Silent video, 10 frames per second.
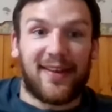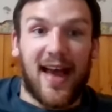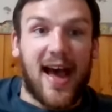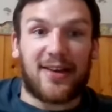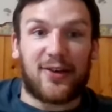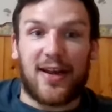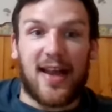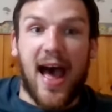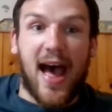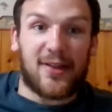I
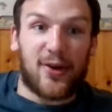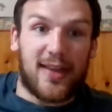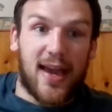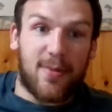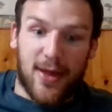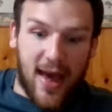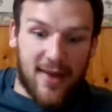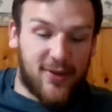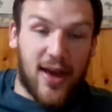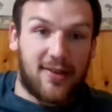had no idea about
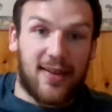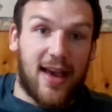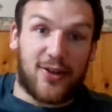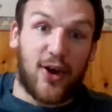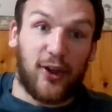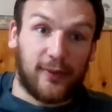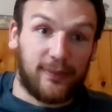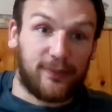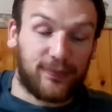that. So that's cool.